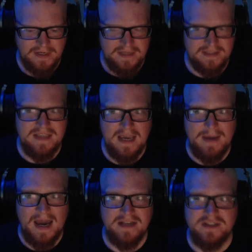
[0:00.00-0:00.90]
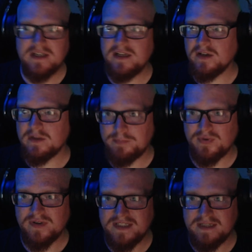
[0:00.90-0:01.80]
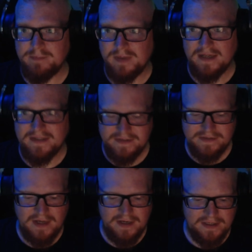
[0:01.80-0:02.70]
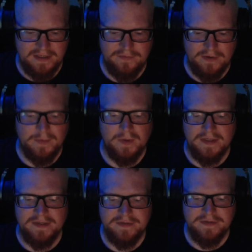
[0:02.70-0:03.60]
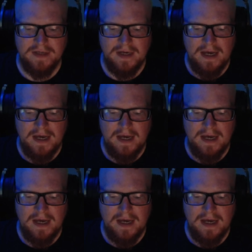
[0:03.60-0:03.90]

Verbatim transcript: This game actually looked pretty bloody stunning, if I'm honest.